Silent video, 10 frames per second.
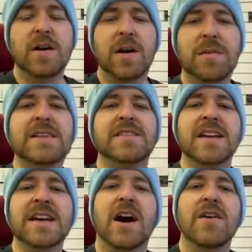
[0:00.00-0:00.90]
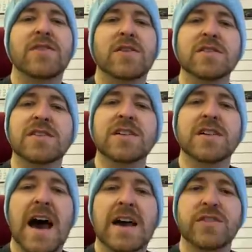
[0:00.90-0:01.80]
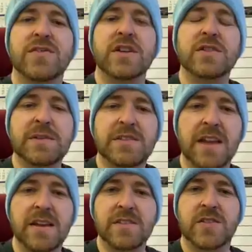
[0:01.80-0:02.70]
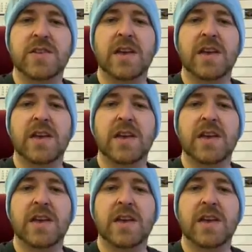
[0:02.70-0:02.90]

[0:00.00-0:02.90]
amazingly, I forgot to actually finish my sentence